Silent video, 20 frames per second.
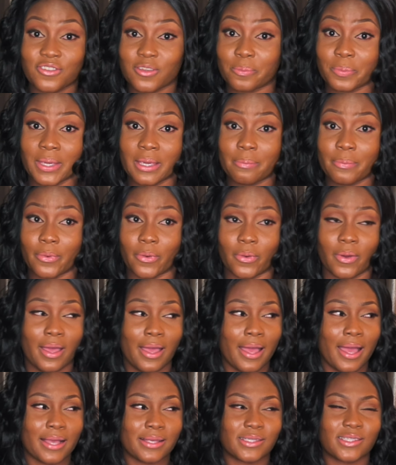to people
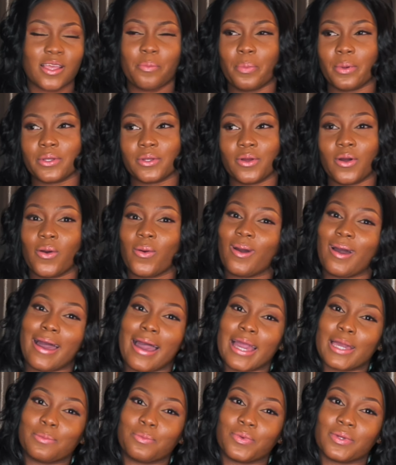and stop with the whole
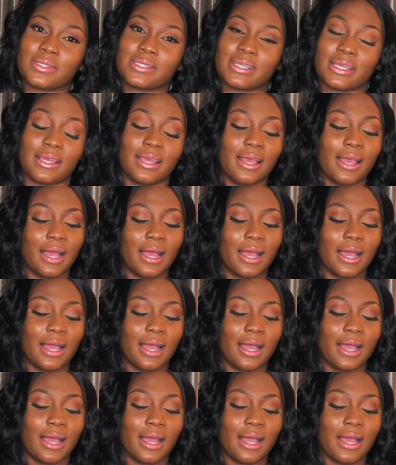hi pretty? And